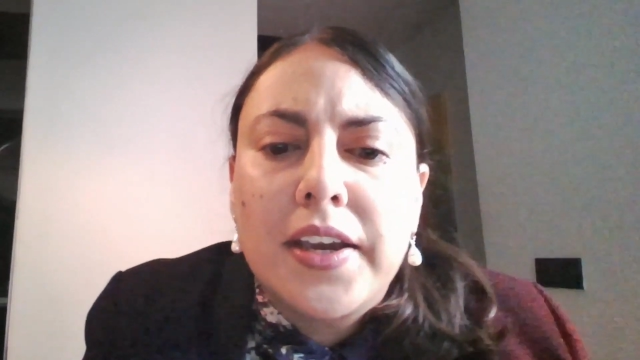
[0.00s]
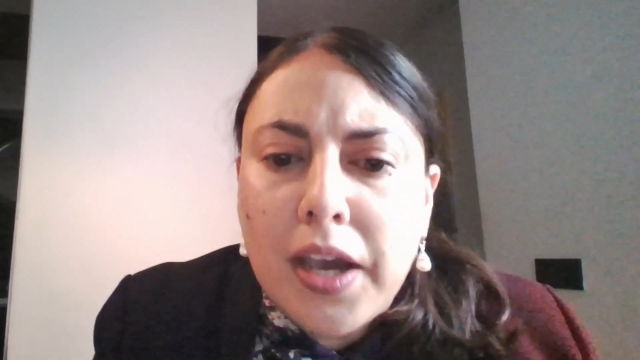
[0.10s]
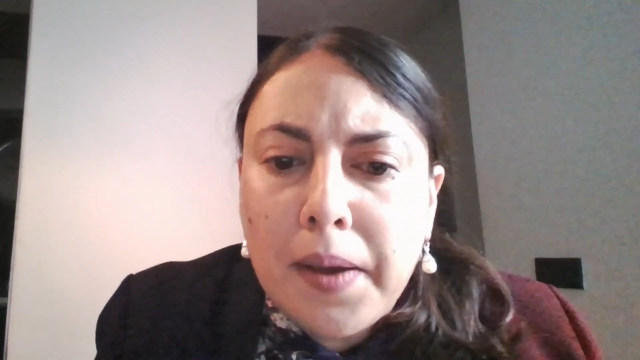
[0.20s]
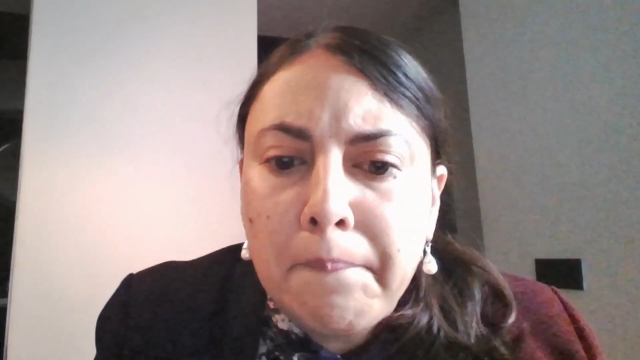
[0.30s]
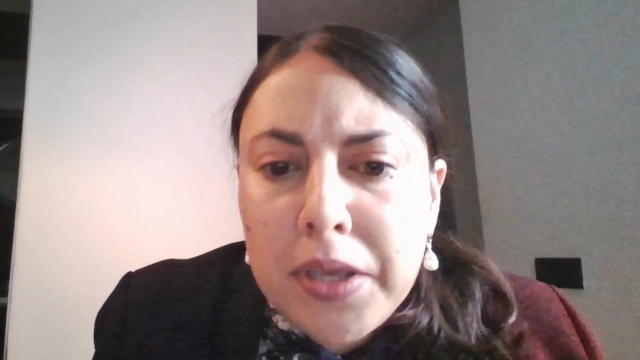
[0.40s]

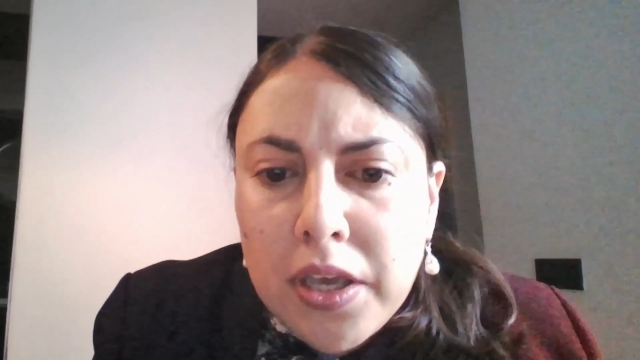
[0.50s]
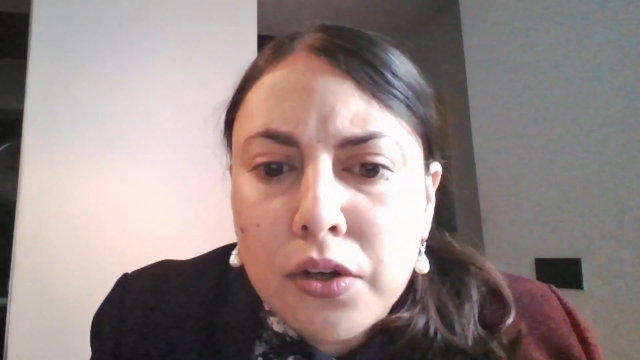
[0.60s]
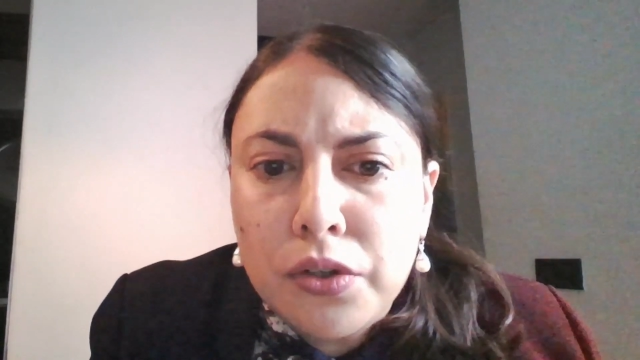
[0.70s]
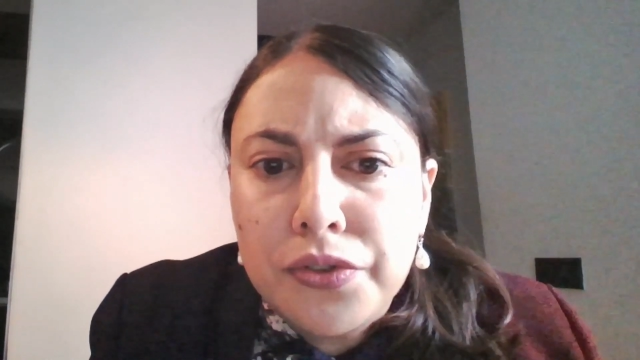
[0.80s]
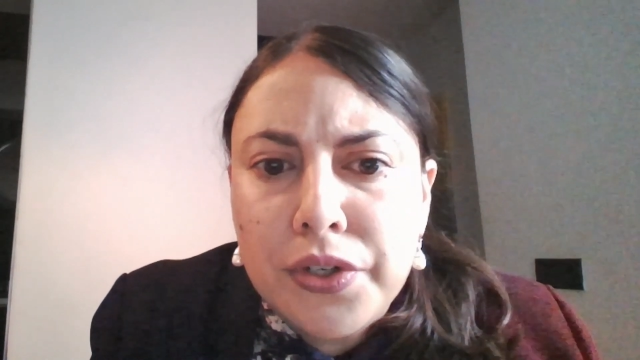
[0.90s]
can be a
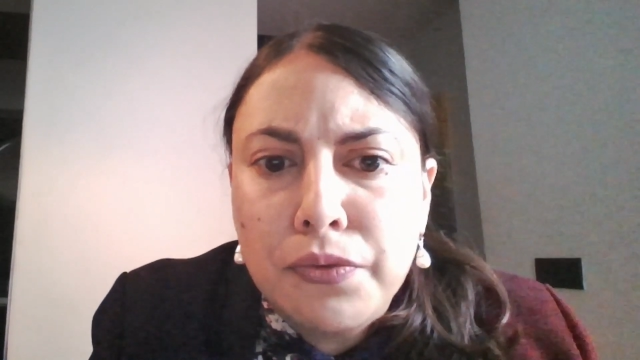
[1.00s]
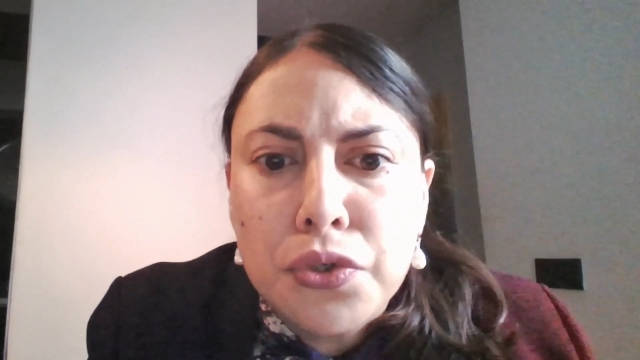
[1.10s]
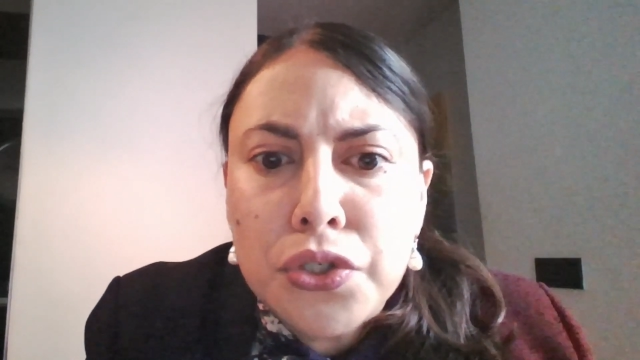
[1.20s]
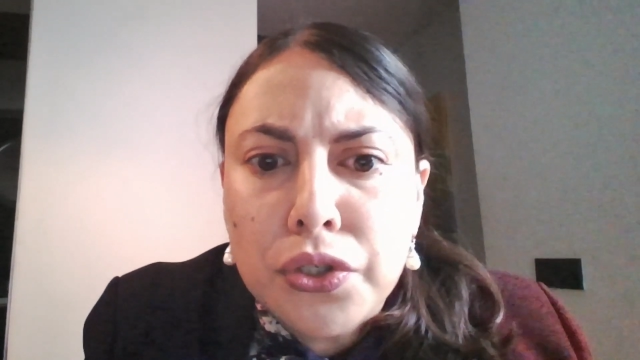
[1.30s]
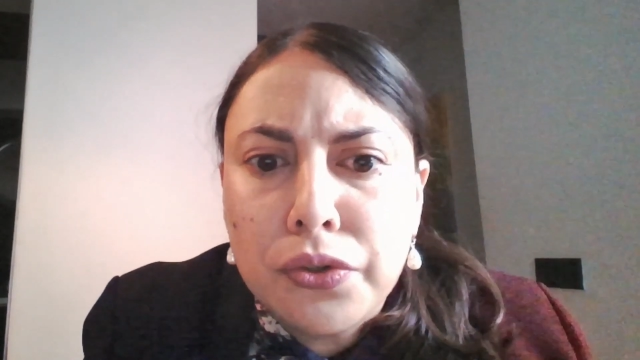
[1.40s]

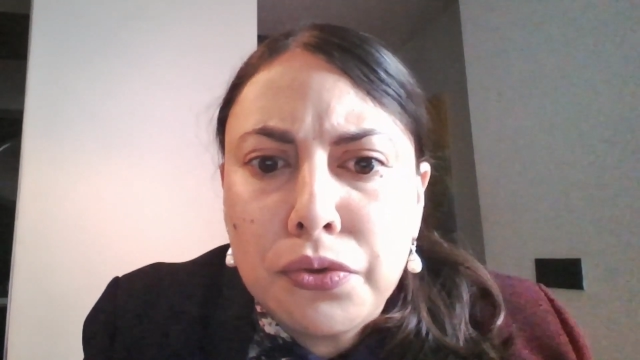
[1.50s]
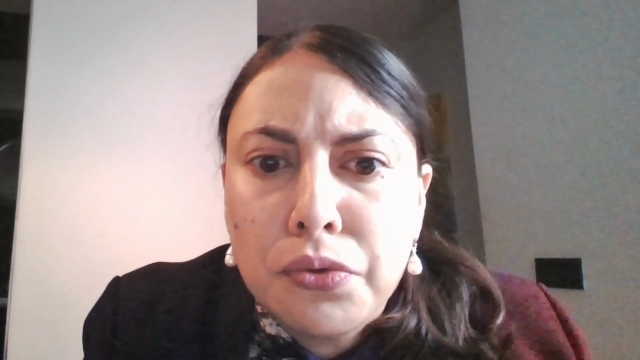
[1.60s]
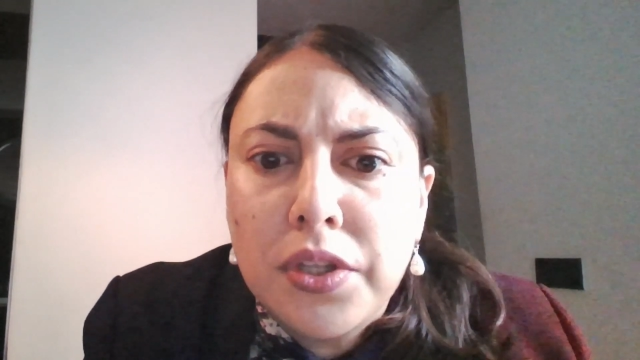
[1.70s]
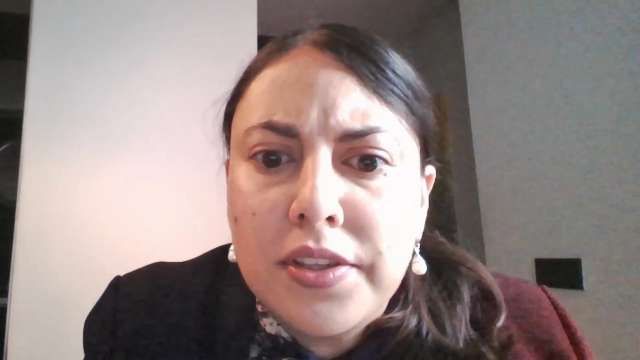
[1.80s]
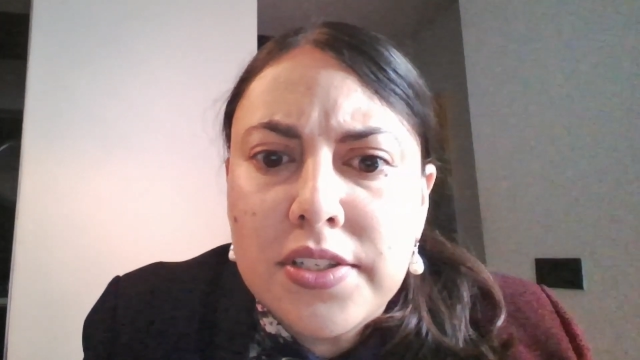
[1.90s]
contribution to
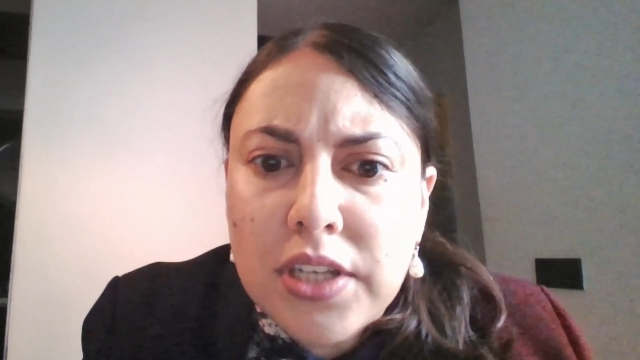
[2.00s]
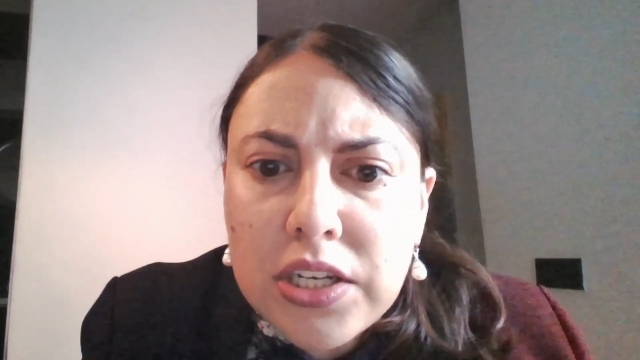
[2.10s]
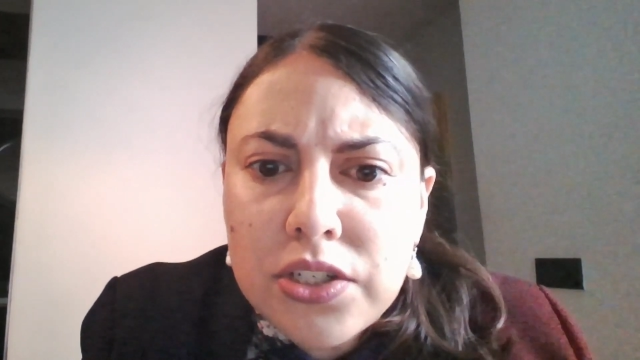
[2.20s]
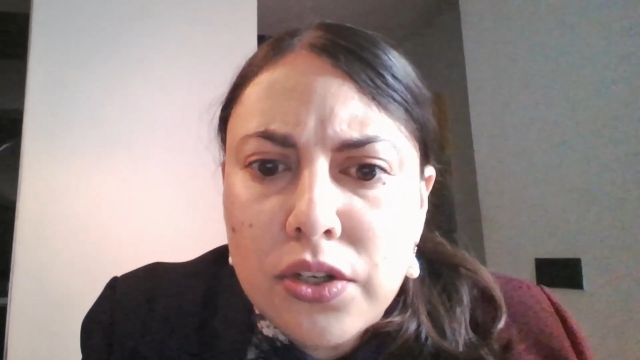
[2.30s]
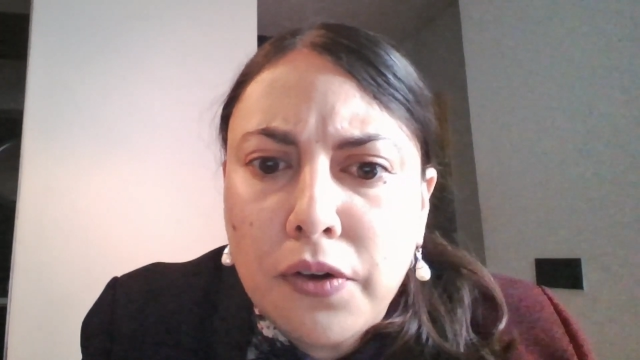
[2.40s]
the
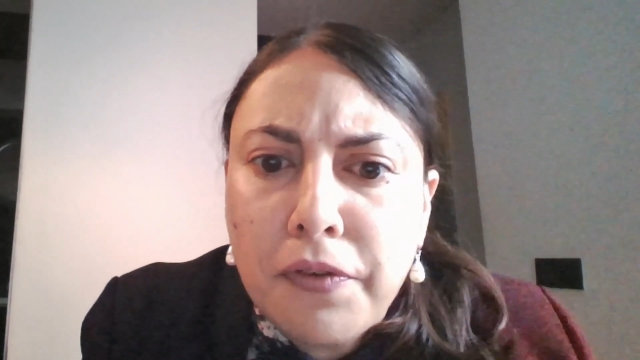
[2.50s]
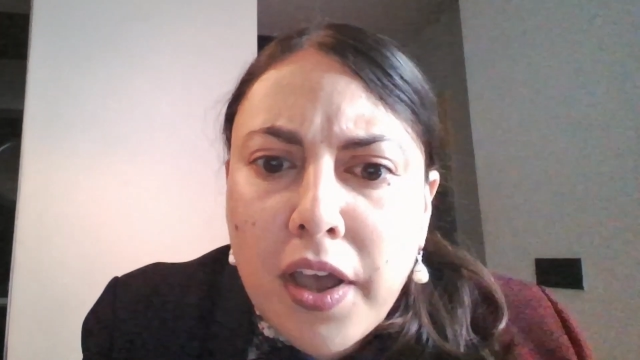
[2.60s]
discussion of